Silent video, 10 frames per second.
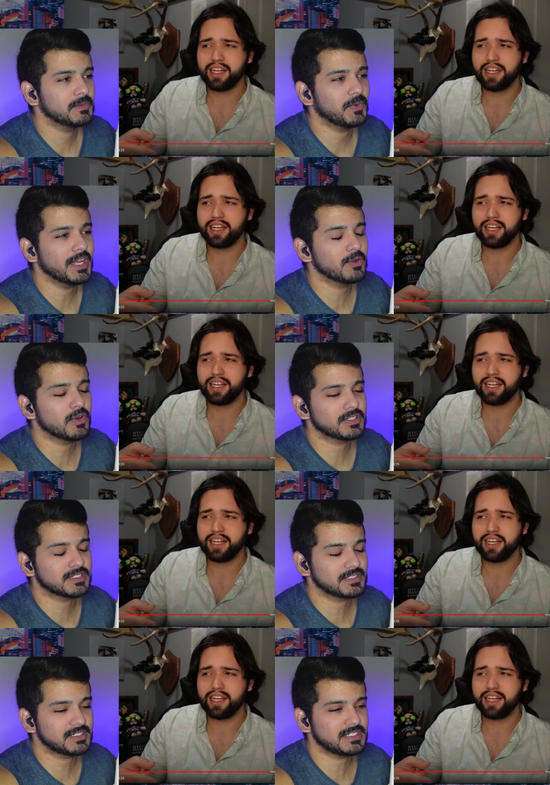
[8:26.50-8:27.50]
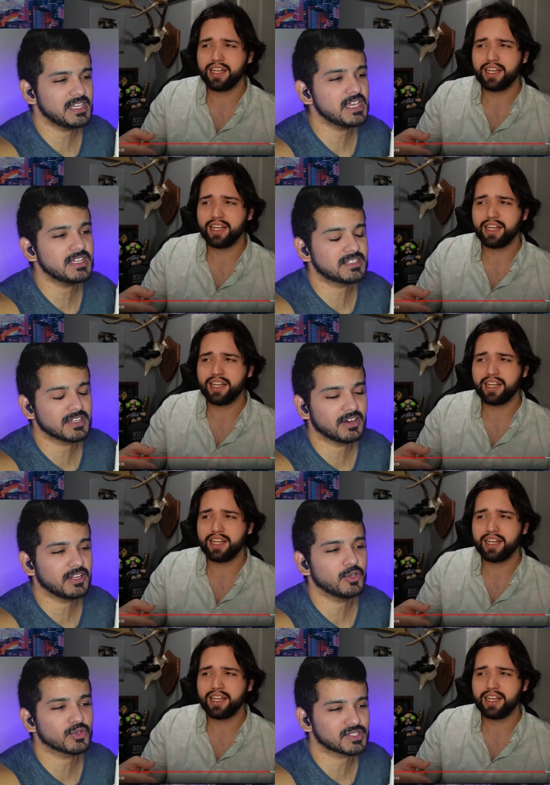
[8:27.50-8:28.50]
Speaker 1: why not teach her
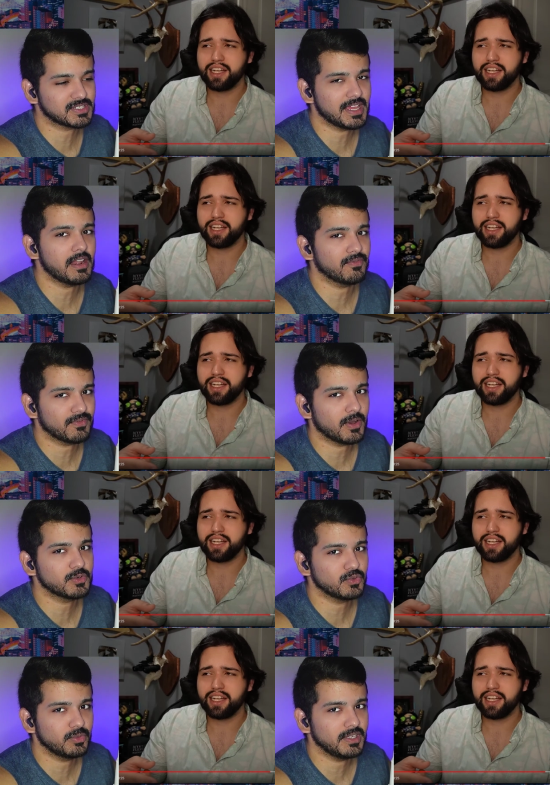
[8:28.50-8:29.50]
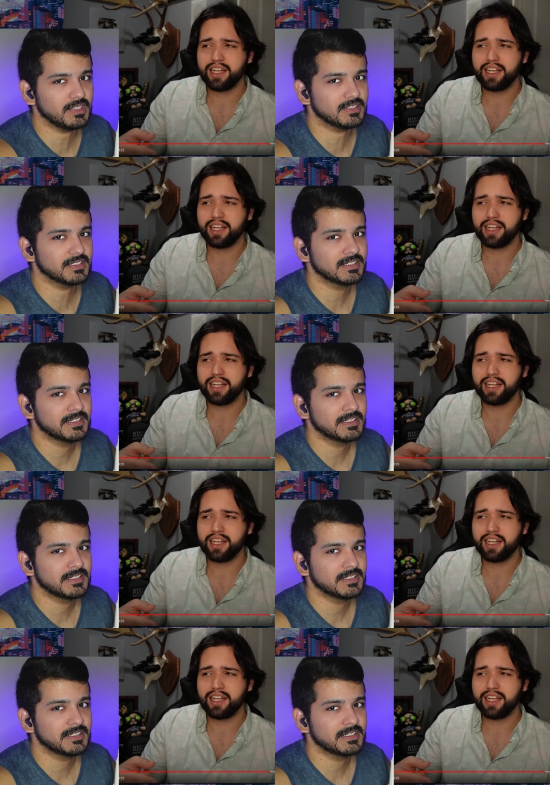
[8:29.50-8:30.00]
yourself how to read?